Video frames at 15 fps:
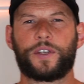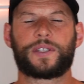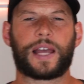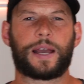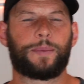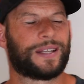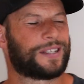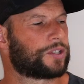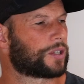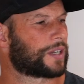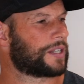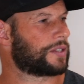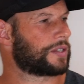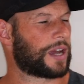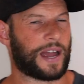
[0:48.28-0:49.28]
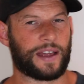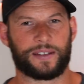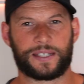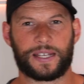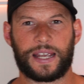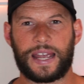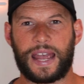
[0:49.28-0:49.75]
First up, let's look at
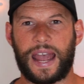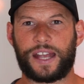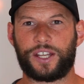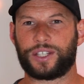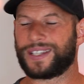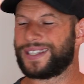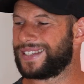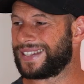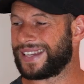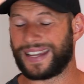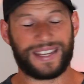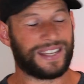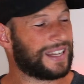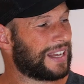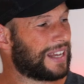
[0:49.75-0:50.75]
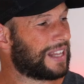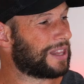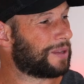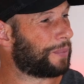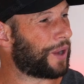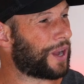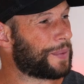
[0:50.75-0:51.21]
size. As you can see,
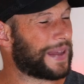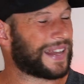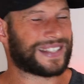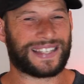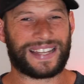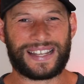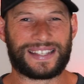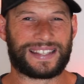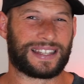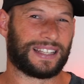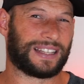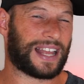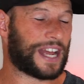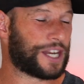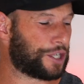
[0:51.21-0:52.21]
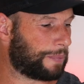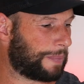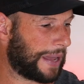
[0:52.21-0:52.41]
the Biomax is the larger